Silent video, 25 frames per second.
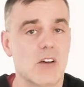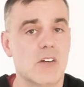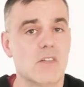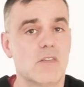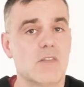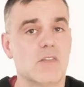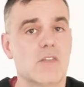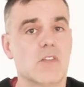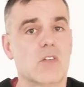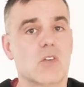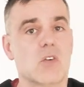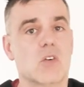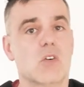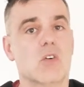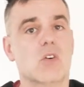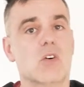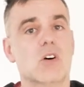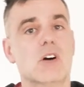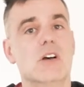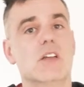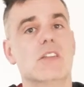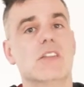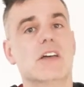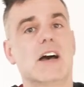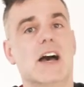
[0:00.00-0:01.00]

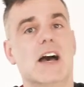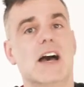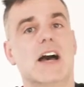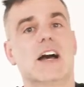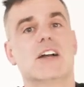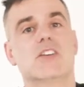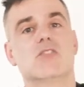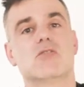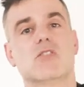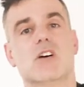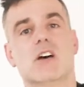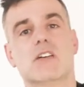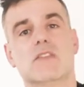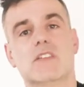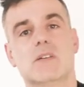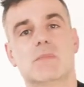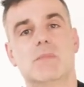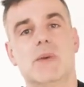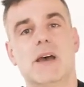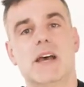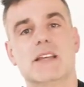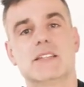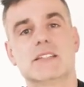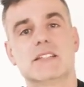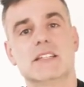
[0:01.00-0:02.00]
for the hard drive
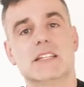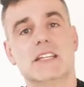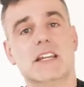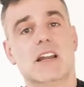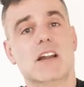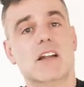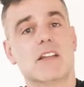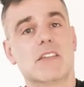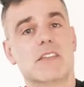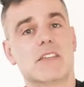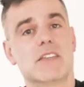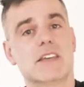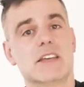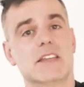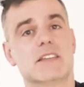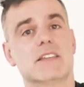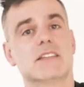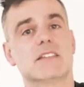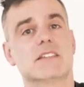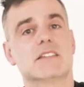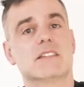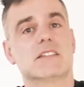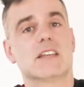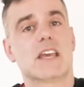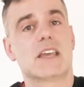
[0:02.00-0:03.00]
capacity, and I think
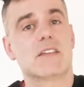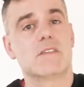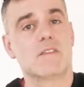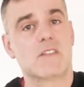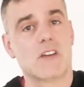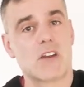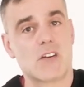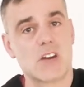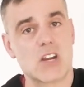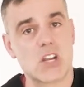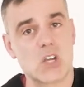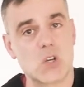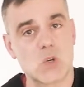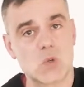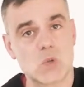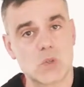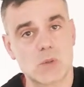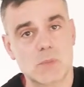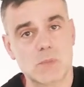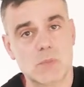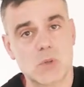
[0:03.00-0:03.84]
this is a very good